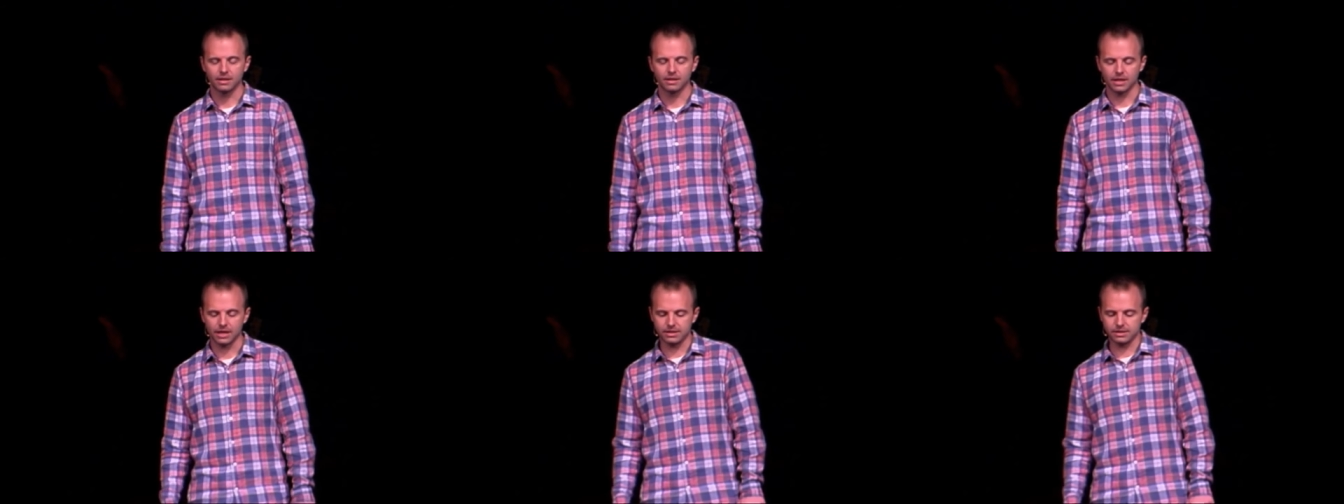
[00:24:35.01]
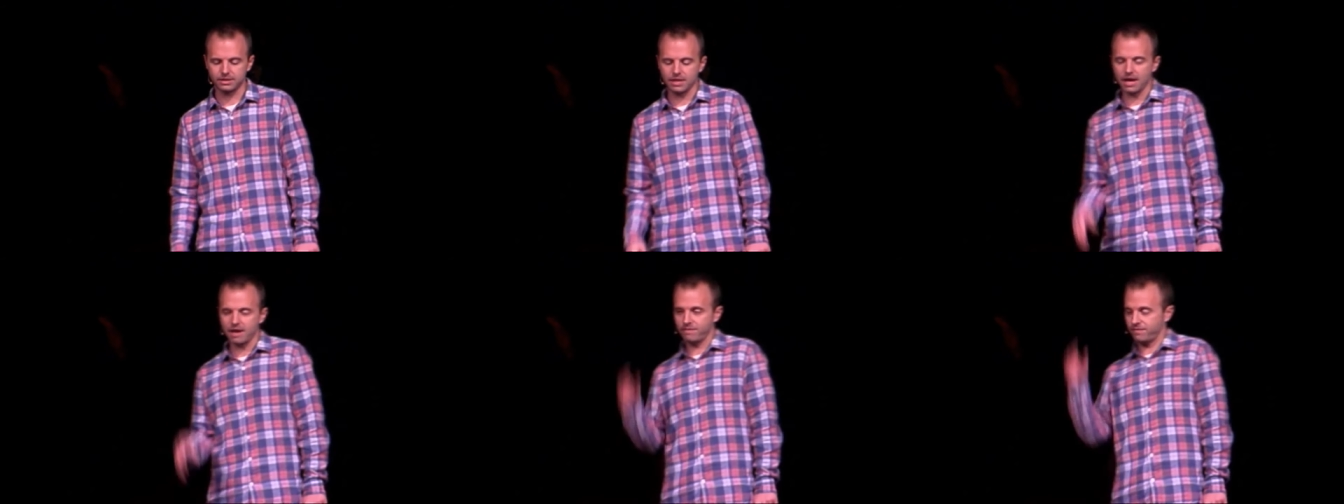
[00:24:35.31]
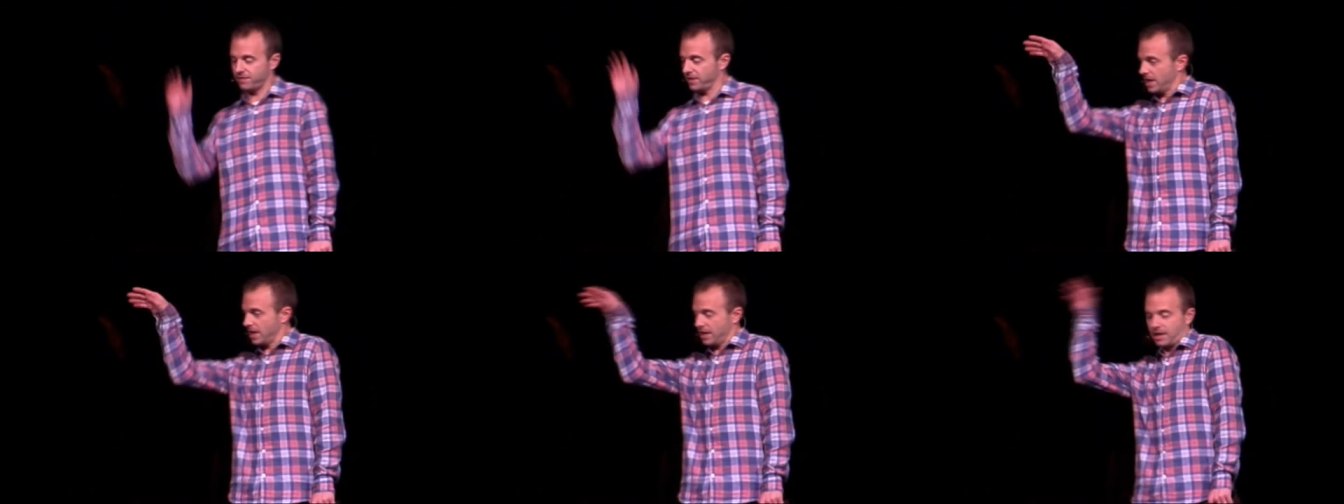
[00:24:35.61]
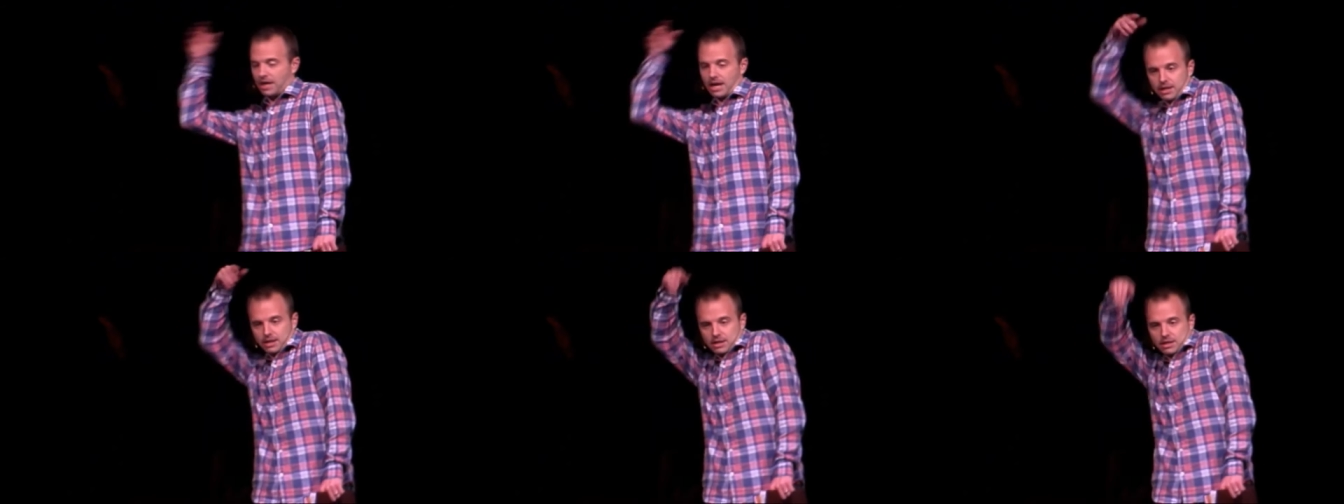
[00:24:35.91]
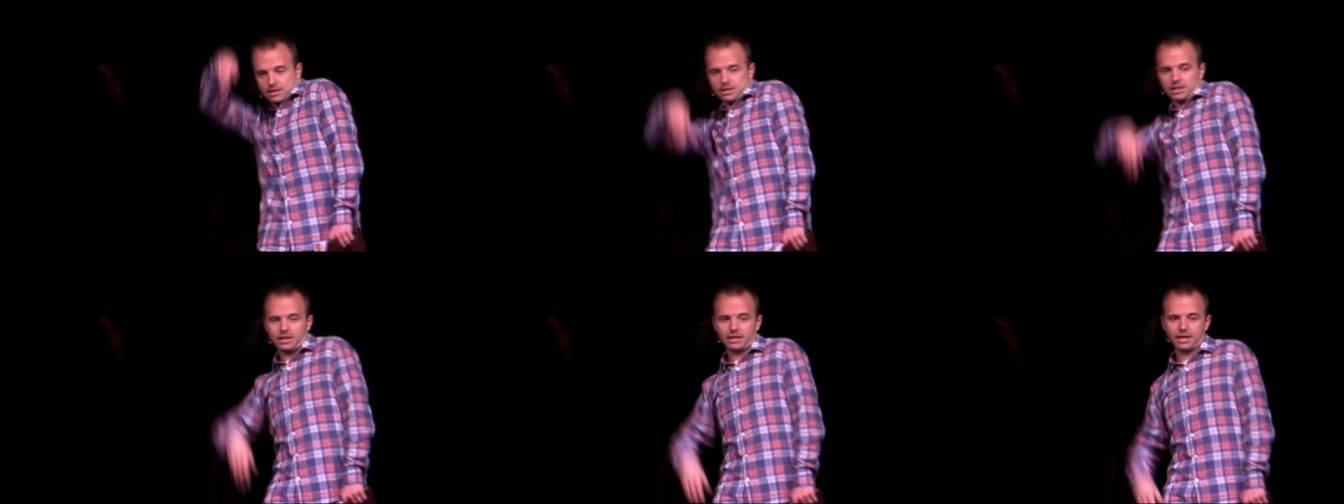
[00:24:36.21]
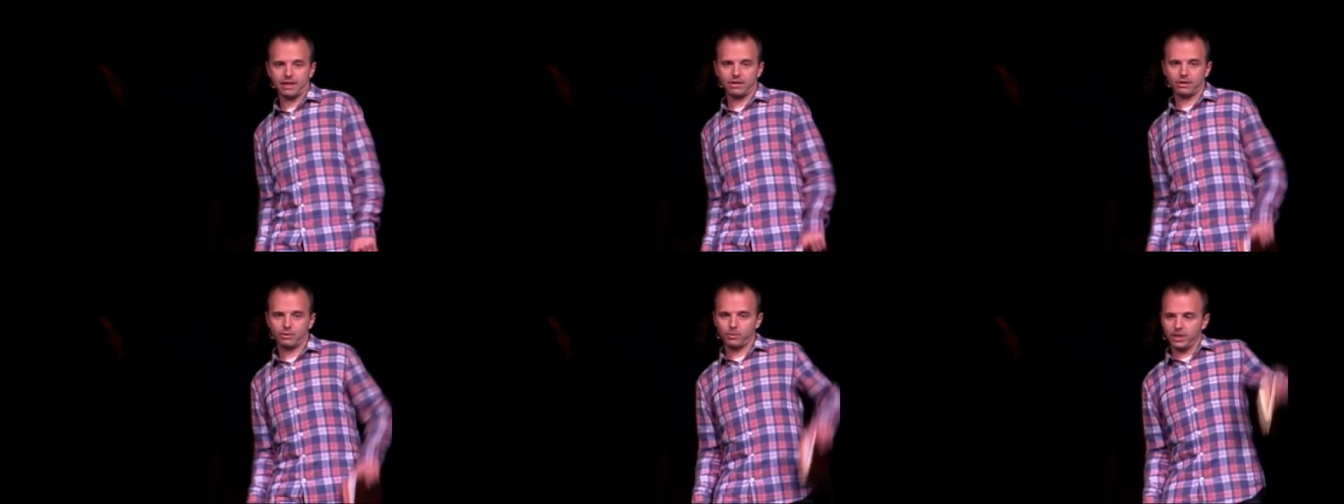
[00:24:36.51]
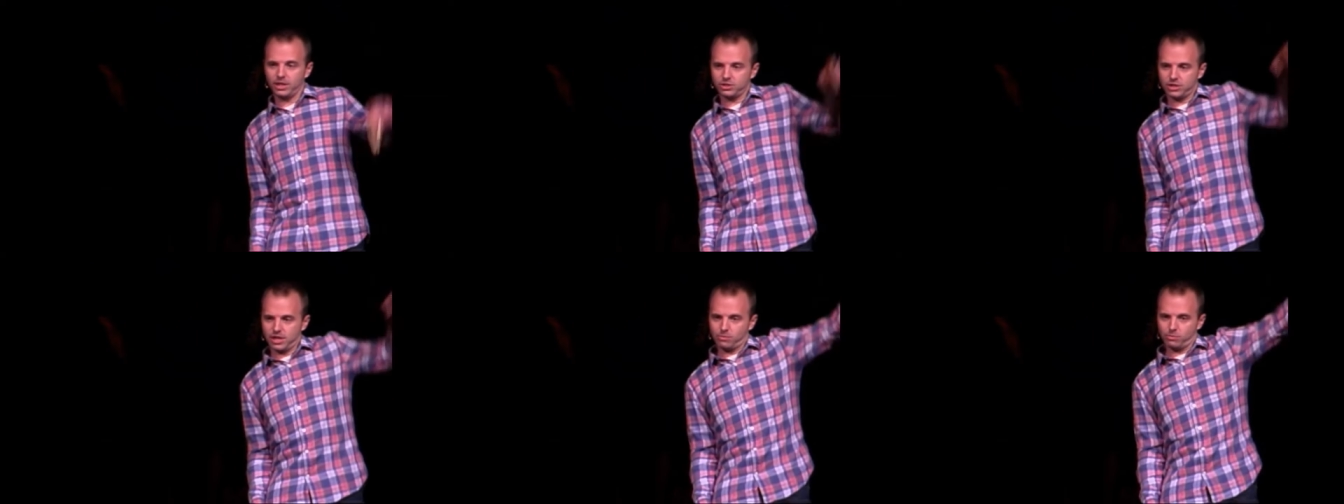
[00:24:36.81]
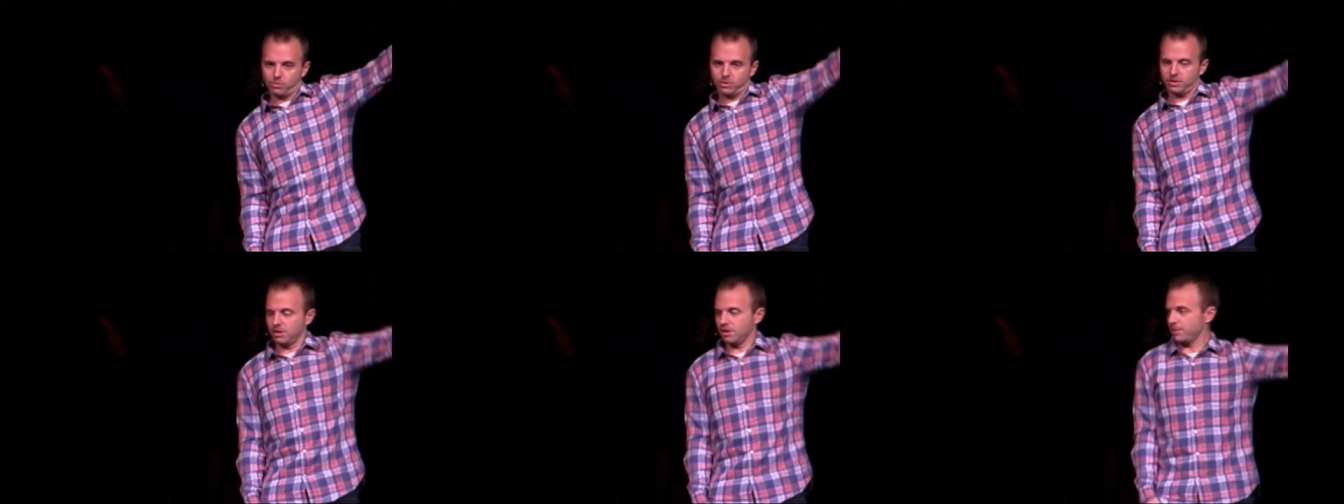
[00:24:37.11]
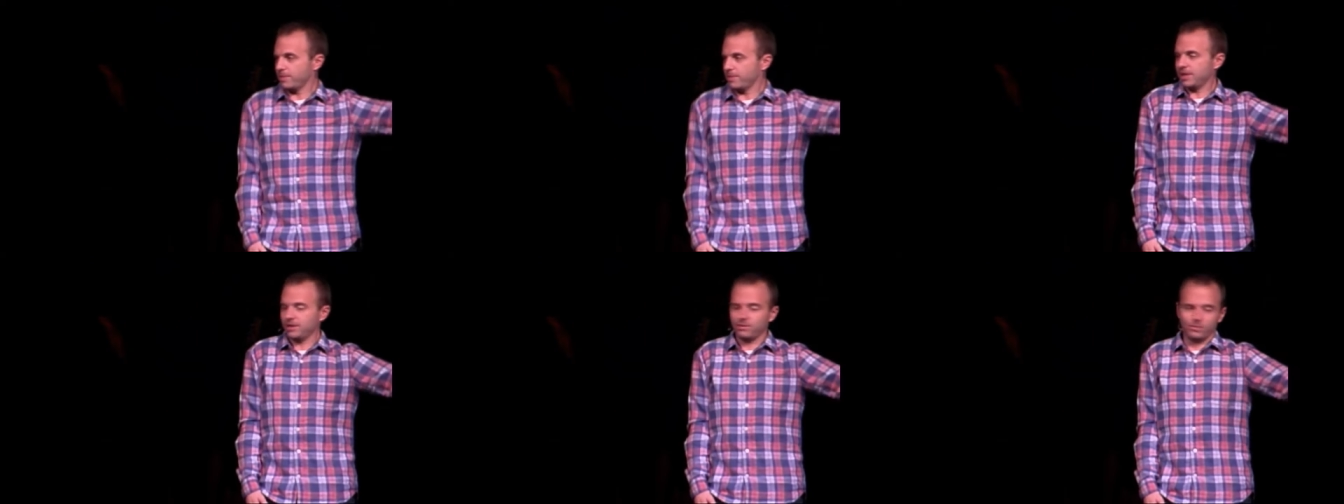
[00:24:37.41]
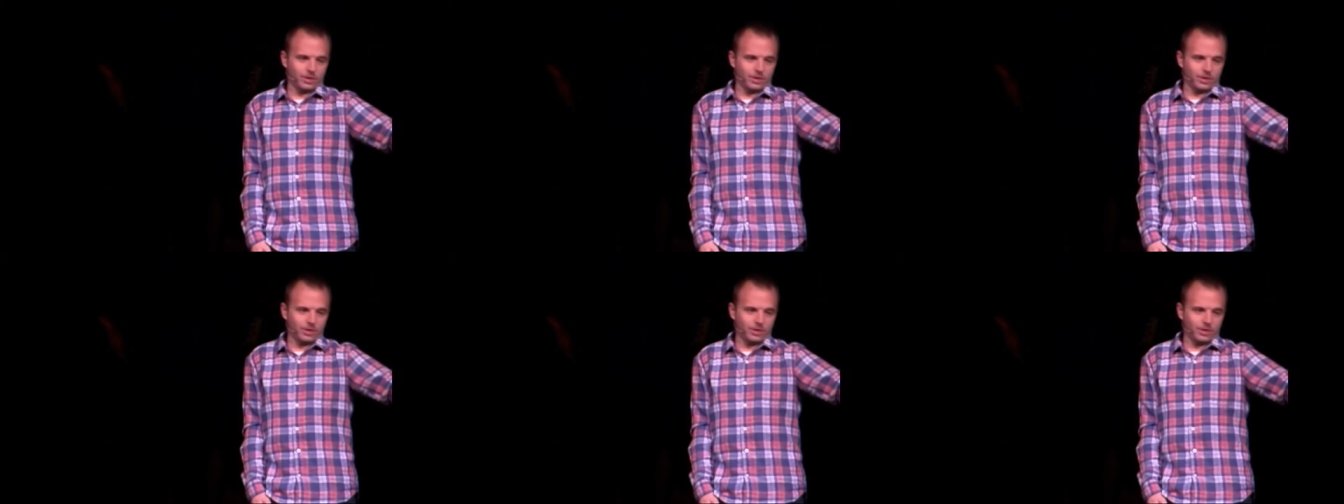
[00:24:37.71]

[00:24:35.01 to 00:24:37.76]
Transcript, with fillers: Like Steph and I got in it together. We each had one arm out.